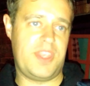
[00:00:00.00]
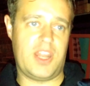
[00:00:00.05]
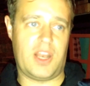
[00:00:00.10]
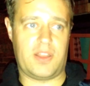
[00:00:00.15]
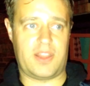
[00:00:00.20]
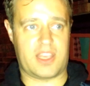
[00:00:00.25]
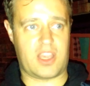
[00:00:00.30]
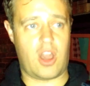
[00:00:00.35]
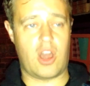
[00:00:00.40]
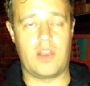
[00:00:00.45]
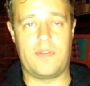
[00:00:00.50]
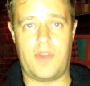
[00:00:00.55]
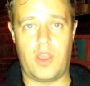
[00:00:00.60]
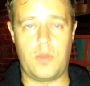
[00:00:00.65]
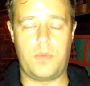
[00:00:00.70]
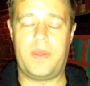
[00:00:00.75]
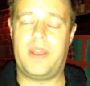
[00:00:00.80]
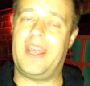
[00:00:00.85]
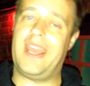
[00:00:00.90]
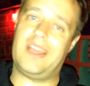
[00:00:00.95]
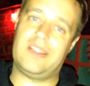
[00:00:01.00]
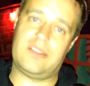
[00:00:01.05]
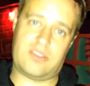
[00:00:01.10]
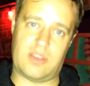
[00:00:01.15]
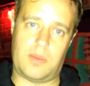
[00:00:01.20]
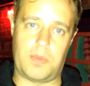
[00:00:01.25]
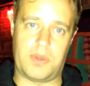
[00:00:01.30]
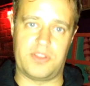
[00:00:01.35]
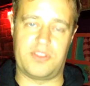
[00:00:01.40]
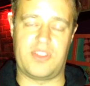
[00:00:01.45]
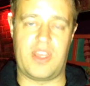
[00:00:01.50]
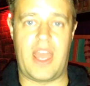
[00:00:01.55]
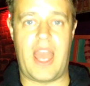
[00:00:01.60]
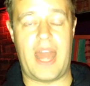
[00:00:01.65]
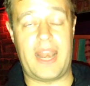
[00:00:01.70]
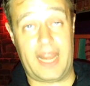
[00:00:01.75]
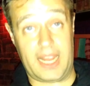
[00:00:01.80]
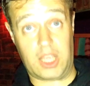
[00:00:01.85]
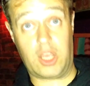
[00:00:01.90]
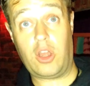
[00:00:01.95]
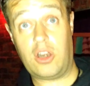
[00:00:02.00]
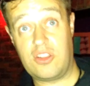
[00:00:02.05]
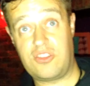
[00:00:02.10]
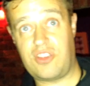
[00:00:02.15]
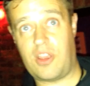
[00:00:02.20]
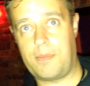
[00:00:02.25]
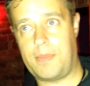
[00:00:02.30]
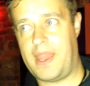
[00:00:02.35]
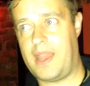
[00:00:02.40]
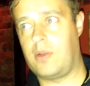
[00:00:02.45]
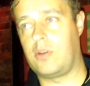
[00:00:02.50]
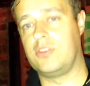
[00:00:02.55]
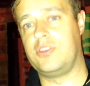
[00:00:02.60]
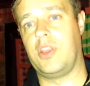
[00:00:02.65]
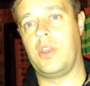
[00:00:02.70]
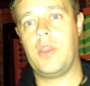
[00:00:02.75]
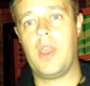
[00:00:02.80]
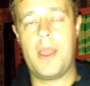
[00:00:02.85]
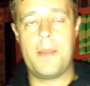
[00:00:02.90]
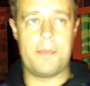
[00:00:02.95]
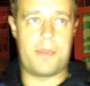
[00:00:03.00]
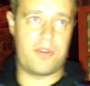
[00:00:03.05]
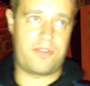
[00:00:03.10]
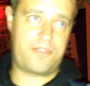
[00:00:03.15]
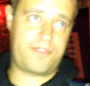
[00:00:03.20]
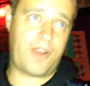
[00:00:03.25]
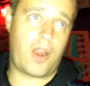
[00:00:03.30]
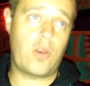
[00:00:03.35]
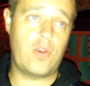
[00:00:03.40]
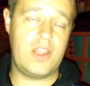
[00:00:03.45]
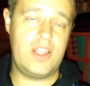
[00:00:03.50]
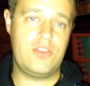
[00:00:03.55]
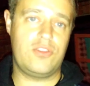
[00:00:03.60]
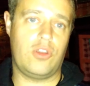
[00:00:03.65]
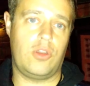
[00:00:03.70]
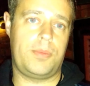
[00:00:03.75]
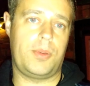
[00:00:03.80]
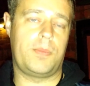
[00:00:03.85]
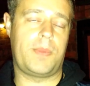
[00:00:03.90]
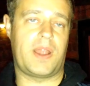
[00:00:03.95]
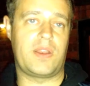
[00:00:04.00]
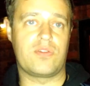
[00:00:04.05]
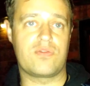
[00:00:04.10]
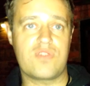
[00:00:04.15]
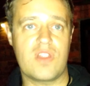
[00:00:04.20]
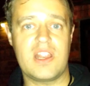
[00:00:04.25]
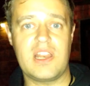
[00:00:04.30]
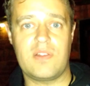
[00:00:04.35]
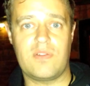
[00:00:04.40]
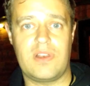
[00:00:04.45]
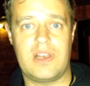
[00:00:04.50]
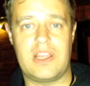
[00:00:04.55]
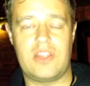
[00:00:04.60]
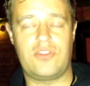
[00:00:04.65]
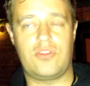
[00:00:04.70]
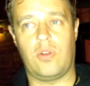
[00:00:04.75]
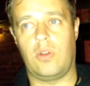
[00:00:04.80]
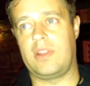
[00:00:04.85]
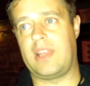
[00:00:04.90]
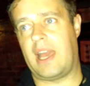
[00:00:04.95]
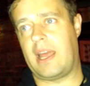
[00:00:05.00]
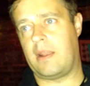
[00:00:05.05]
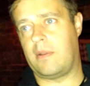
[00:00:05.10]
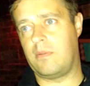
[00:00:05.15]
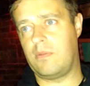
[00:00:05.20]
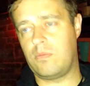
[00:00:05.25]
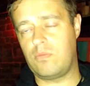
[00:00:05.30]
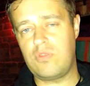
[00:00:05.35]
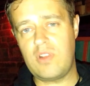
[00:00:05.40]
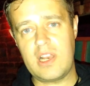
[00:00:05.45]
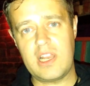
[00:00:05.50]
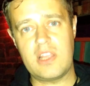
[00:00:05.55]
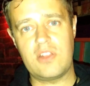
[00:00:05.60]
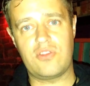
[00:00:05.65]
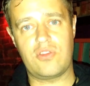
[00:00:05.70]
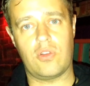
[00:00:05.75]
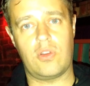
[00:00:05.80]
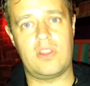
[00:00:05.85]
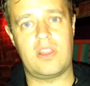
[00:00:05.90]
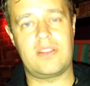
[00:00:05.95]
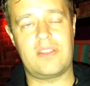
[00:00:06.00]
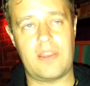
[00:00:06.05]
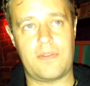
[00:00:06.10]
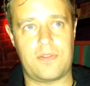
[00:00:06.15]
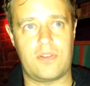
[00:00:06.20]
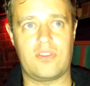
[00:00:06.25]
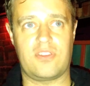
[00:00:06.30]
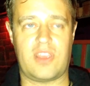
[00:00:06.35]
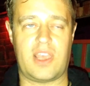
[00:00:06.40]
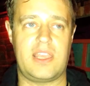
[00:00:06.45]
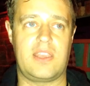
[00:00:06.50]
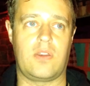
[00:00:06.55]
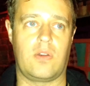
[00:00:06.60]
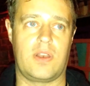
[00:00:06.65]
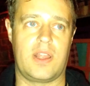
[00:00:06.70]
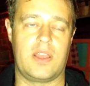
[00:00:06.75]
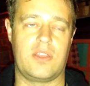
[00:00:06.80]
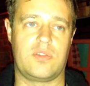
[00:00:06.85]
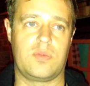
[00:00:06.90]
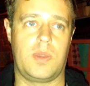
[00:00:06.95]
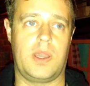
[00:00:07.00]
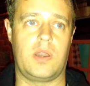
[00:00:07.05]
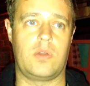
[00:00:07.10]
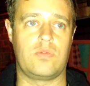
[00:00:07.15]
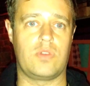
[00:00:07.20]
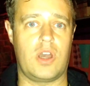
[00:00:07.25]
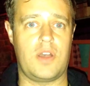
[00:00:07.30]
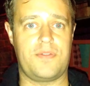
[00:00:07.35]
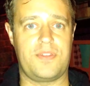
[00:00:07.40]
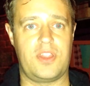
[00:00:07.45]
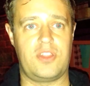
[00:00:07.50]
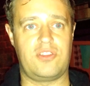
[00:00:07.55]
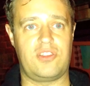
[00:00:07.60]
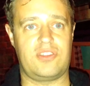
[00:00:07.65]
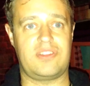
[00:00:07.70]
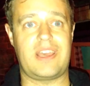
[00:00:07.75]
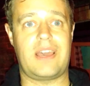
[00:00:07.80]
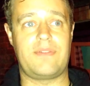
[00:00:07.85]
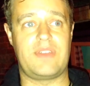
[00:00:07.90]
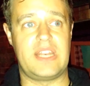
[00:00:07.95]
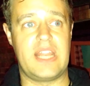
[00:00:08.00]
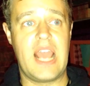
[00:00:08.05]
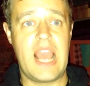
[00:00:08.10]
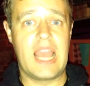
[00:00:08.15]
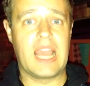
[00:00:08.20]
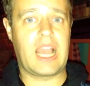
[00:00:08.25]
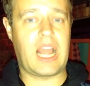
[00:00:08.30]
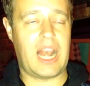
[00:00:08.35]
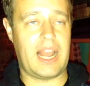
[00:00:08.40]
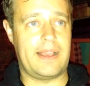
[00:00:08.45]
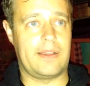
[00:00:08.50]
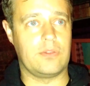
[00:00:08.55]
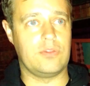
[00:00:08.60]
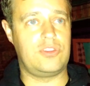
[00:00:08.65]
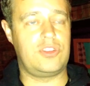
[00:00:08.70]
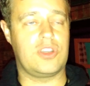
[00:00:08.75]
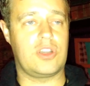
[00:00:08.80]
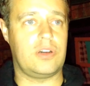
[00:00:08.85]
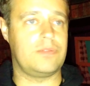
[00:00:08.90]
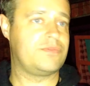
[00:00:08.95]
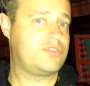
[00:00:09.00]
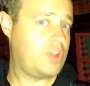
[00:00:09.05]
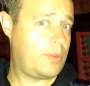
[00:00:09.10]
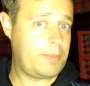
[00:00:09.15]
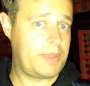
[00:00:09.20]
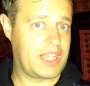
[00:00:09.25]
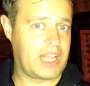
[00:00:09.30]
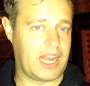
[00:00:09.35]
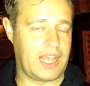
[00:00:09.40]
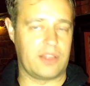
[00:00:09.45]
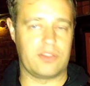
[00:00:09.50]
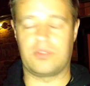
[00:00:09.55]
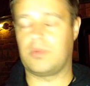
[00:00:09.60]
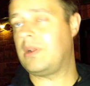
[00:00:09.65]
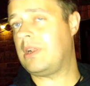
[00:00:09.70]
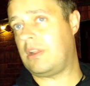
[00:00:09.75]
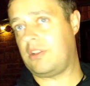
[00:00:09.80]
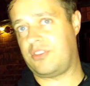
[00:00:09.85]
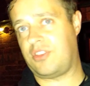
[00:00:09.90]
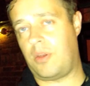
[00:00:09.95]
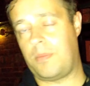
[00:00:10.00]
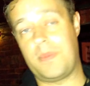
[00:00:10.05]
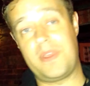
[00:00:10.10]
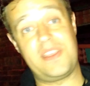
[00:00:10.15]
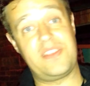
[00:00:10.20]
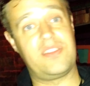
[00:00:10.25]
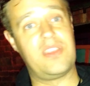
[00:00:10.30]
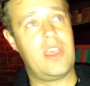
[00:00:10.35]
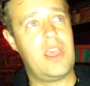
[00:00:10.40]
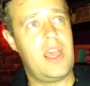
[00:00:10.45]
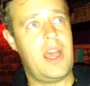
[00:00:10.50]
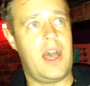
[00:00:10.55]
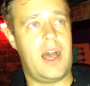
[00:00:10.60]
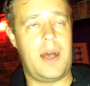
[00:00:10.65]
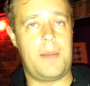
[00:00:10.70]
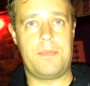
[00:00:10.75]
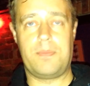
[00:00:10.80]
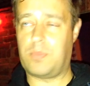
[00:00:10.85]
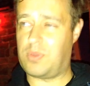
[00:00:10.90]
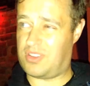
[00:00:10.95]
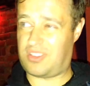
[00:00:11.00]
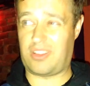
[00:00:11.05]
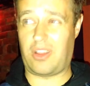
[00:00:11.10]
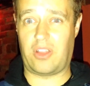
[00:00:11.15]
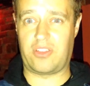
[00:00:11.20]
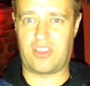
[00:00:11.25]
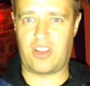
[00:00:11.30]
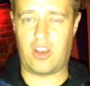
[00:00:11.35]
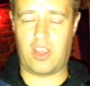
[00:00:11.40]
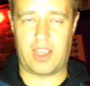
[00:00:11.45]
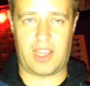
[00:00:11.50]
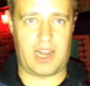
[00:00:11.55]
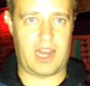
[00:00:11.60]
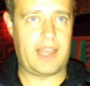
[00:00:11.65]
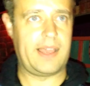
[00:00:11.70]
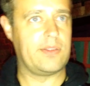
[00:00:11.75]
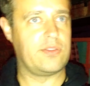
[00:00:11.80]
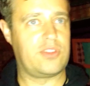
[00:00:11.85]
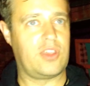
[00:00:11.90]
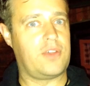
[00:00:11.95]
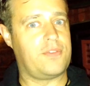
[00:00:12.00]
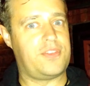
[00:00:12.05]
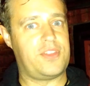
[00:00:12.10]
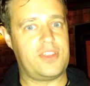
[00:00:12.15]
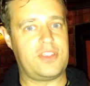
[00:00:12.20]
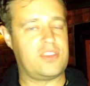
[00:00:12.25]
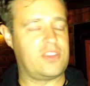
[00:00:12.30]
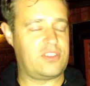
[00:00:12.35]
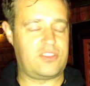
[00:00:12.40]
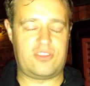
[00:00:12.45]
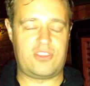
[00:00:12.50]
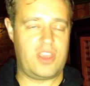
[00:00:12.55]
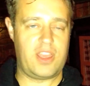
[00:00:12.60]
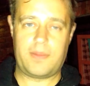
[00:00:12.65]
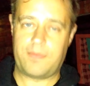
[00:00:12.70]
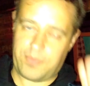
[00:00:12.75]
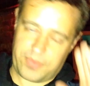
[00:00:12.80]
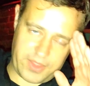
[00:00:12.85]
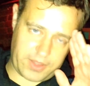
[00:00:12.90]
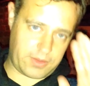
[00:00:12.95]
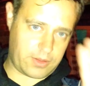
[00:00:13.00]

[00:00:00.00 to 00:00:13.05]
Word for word: You know, they kind of open it and someone's there and they're gonna jump out on you. But thoroughly enjoyable maze, really enjoyed that, and I really enjoyed the different take on it as well. Rather than just having clowns, you've got zombie clowns. We like zombies. We're starting to like clowns after this year.